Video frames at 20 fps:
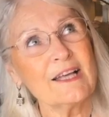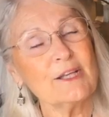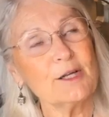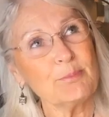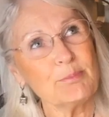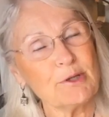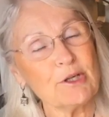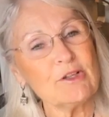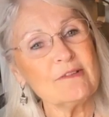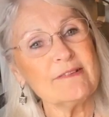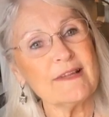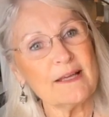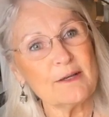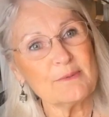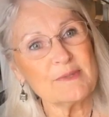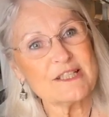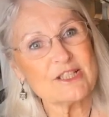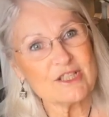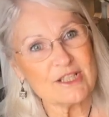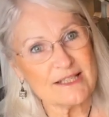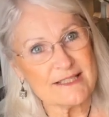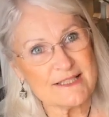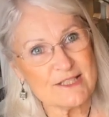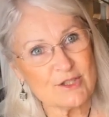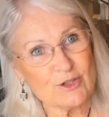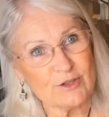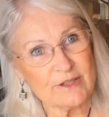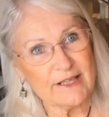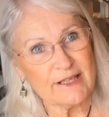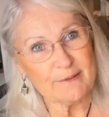your birthday was
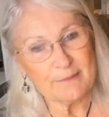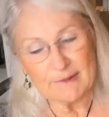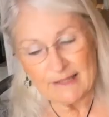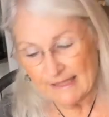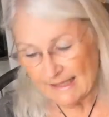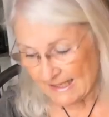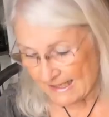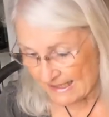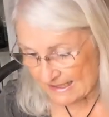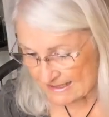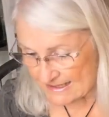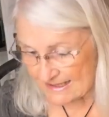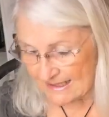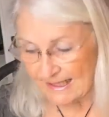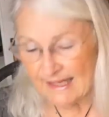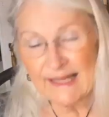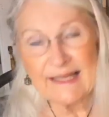yesterday, right?